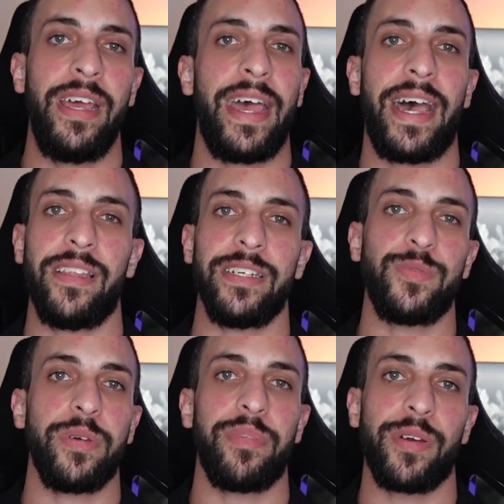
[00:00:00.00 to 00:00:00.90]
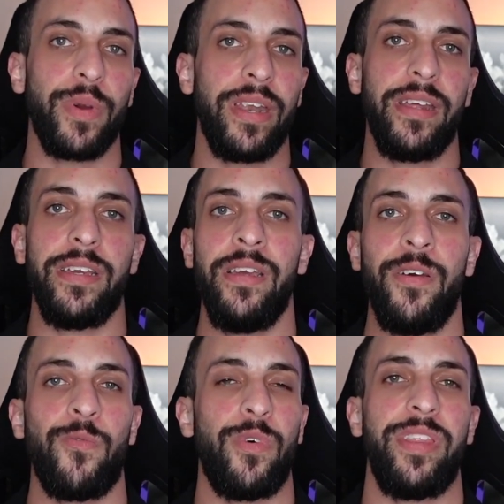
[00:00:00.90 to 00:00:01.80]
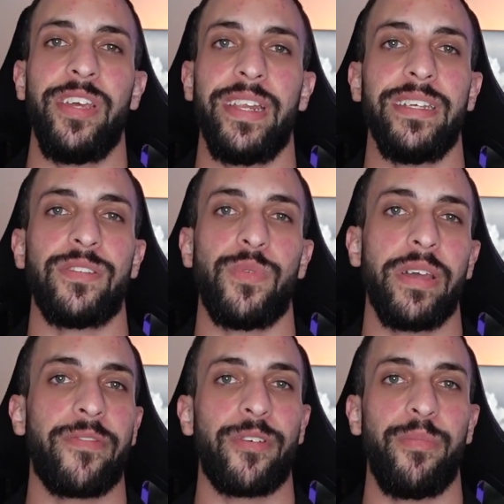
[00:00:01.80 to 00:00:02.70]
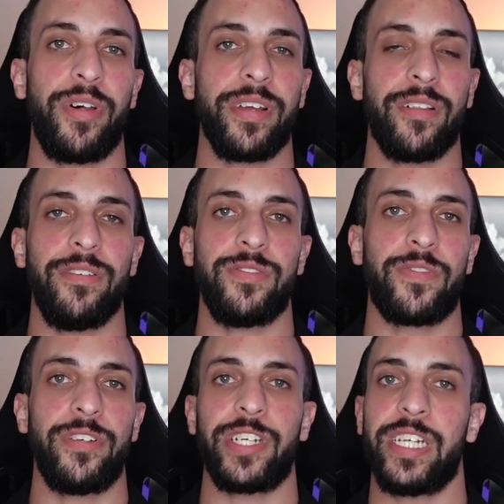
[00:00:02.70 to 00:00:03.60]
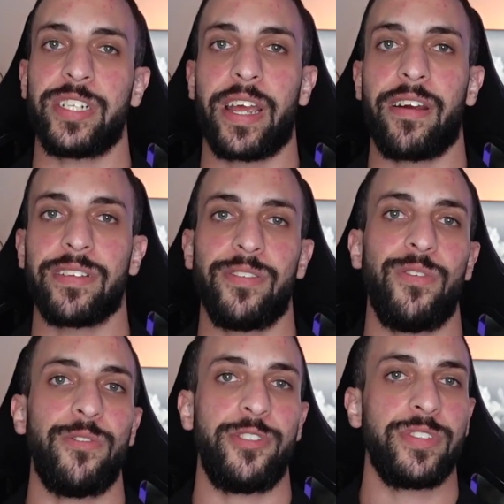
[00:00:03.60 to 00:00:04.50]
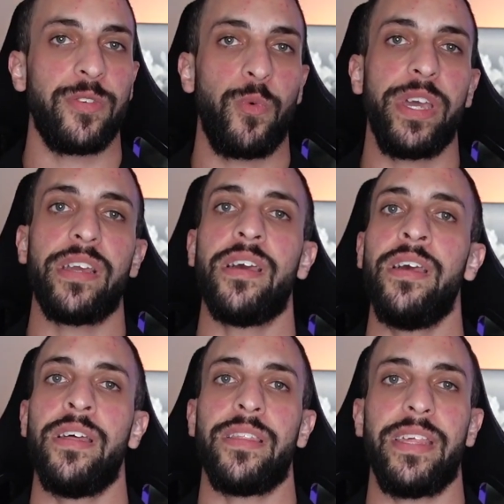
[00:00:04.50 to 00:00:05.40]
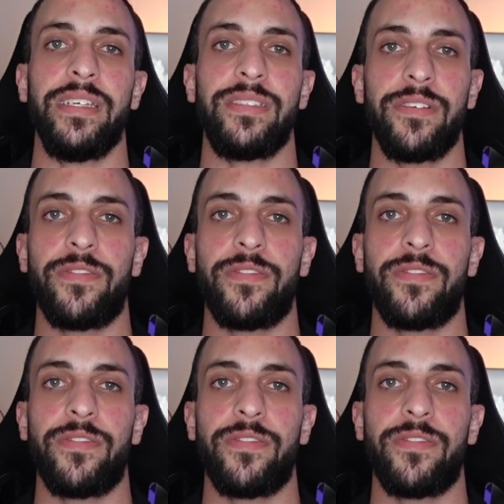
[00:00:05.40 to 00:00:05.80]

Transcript: How they sweep liquidity, whether you need to wait for a body close for a change of character or just a wick. These